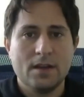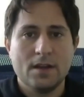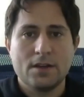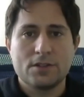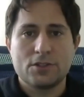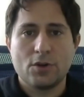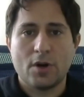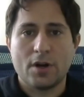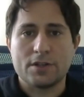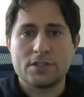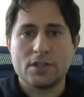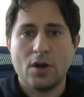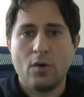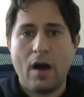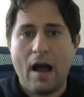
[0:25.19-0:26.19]
Sure.
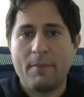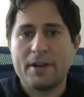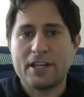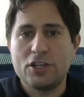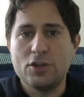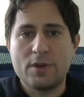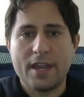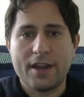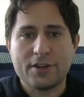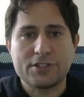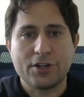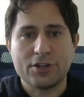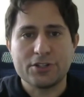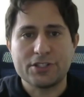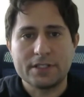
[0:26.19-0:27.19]
So I'm an acute care
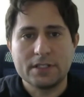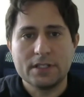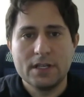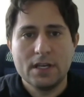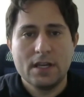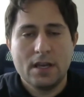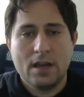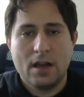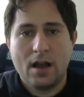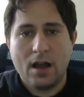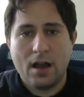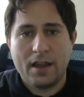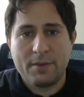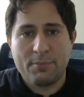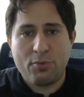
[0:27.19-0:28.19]
surgeon
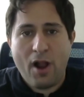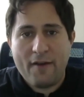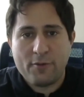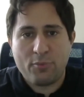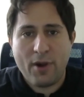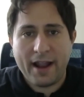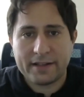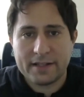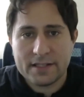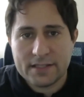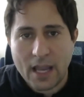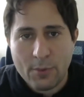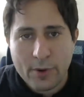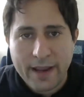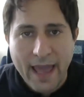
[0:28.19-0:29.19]
in private practice.
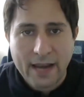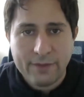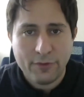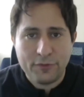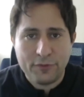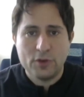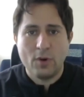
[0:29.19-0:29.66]
I work out of a few